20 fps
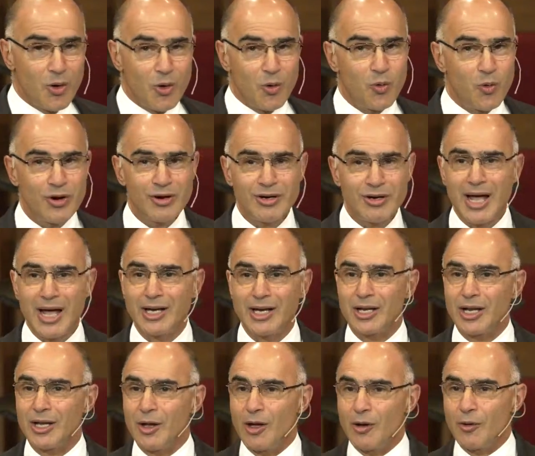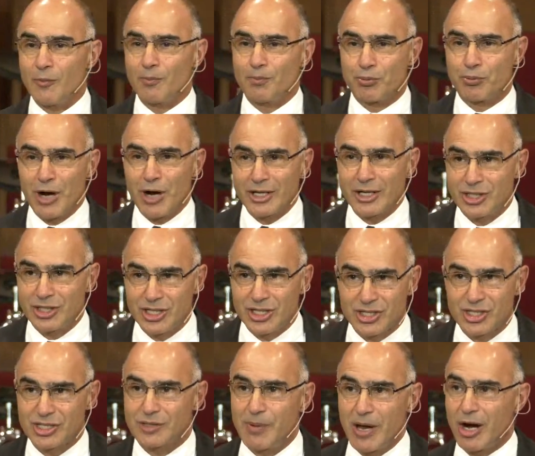We're not brought to
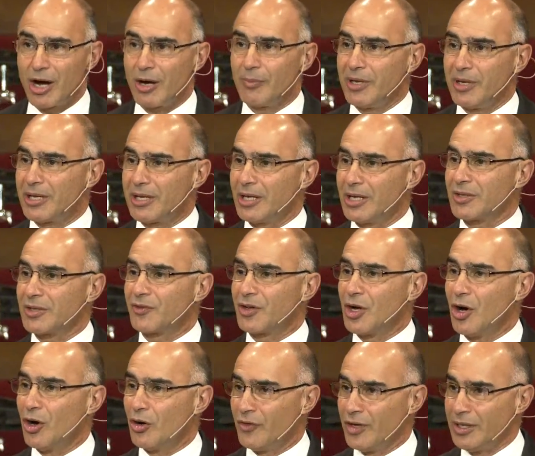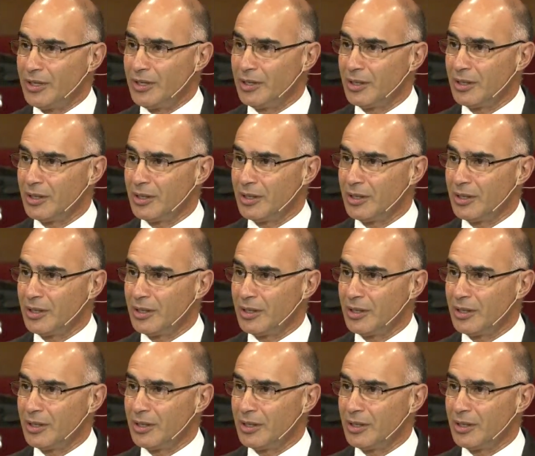despair because of COVID.